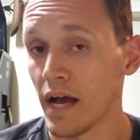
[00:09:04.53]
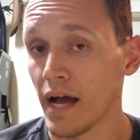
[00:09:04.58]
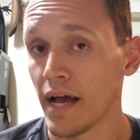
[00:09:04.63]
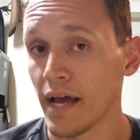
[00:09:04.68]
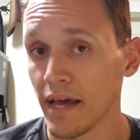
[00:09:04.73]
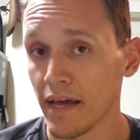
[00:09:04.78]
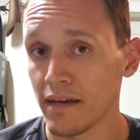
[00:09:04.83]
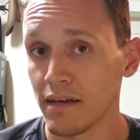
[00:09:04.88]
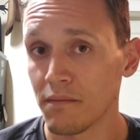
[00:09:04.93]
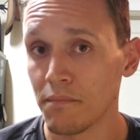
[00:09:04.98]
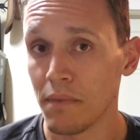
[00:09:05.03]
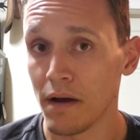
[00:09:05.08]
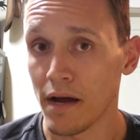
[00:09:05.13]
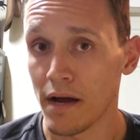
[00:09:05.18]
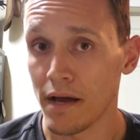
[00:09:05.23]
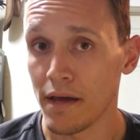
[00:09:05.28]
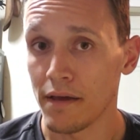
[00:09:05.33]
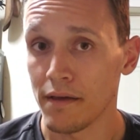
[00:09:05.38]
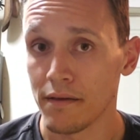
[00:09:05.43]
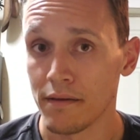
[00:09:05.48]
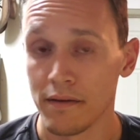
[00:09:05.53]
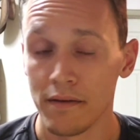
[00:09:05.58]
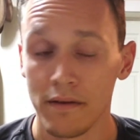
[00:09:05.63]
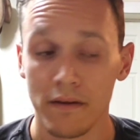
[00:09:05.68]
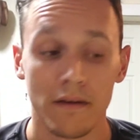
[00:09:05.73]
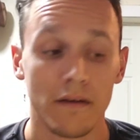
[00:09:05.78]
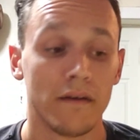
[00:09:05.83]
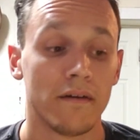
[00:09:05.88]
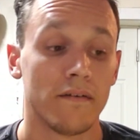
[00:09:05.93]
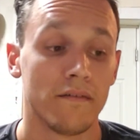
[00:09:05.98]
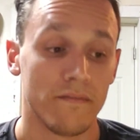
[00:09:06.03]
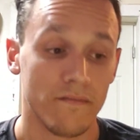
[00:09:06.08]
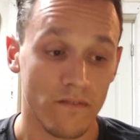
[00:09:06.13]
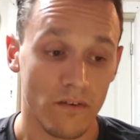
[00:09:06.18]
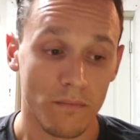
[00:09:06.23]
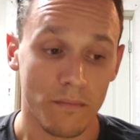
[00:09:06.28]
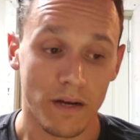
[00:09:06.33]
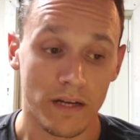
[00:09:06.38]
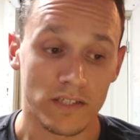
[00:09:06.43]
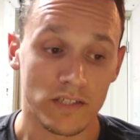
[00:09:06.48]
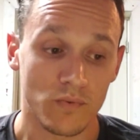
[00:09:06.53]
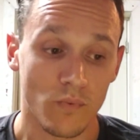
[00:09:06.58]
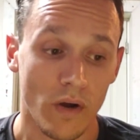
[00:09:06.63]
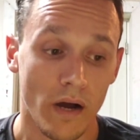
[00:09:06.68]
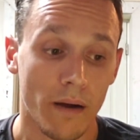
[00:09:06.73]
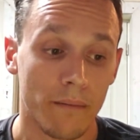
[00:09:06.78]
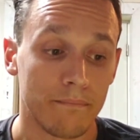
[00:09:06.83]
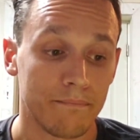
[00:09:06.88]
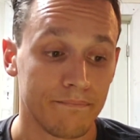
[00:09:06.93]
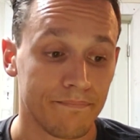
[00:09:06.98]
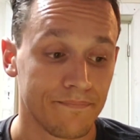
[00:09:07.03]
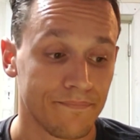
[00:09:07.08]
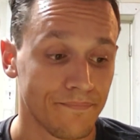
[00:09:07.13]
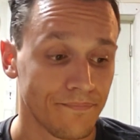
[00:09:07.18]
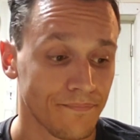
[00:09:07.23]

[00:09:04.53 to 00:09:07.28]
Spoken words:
I had to buy for my swap.